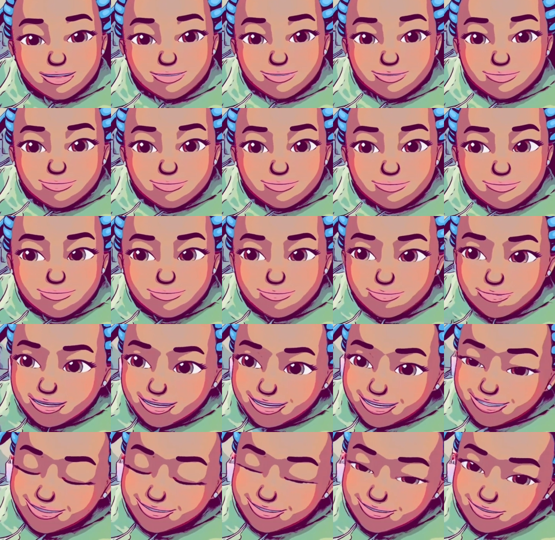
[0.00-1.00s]
Before I
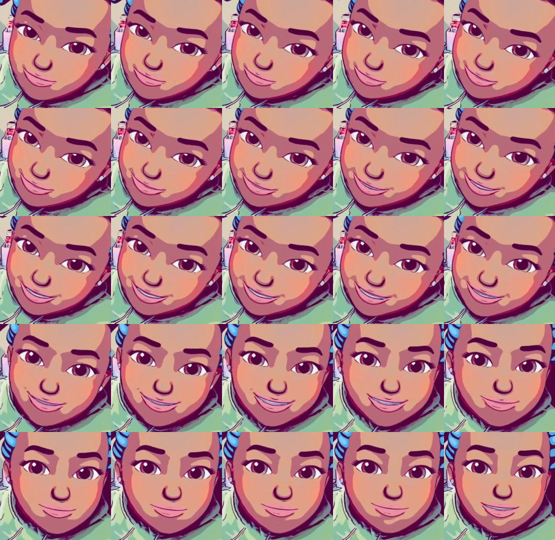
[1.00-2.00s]
get started, I just
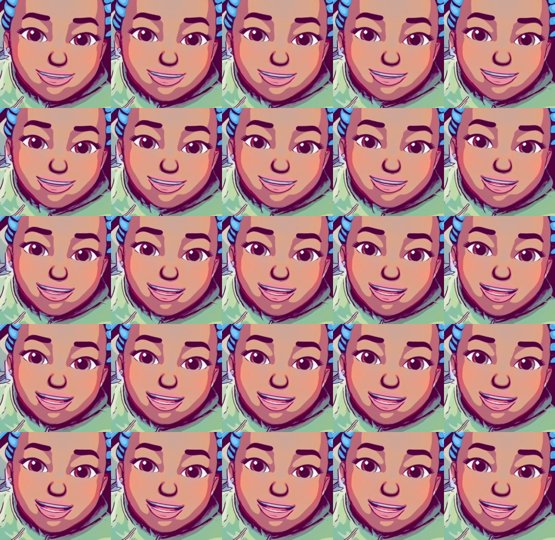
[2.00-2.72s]
wanted to say